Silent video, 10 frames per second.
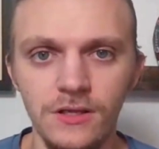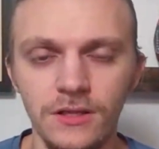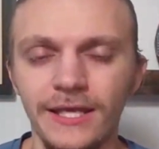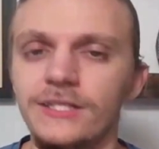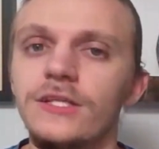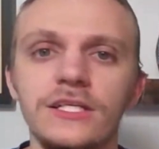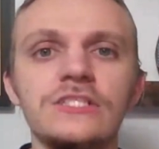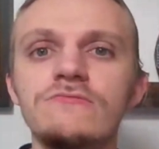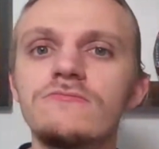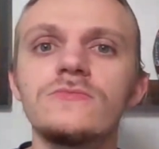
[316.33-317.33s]
Like,
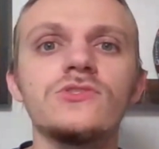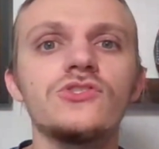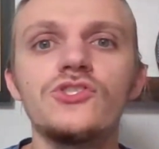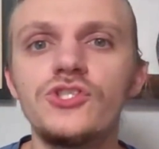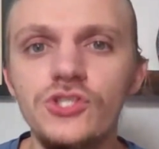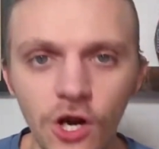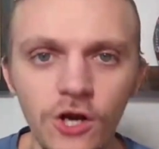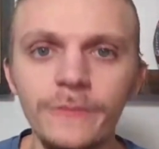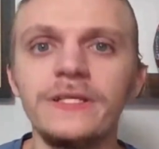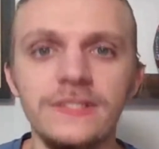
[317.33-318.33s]
like
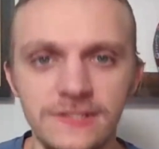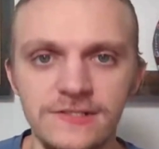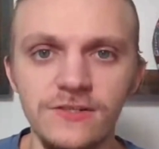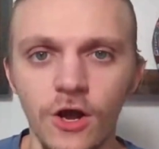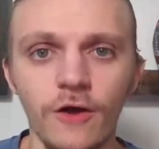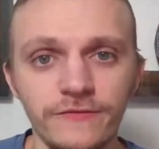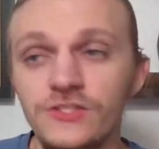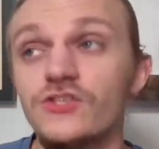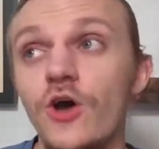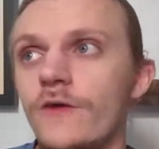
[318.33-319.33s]
charming soft,
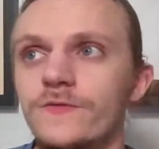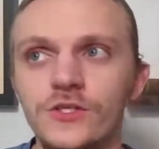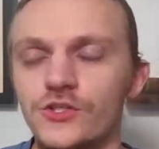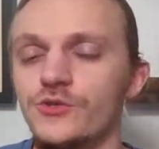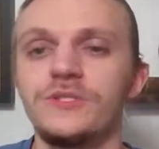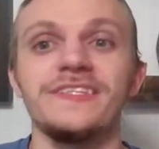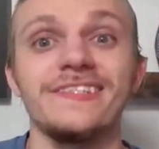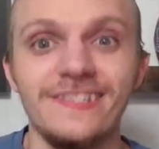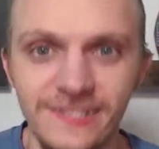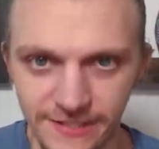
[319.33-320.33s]
softness you can
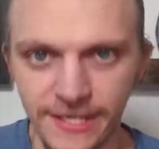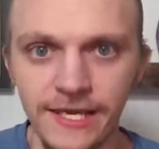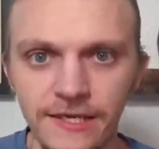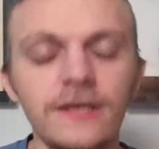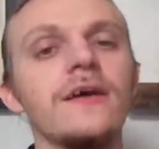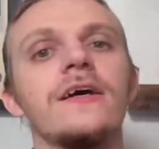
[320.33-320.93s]
see.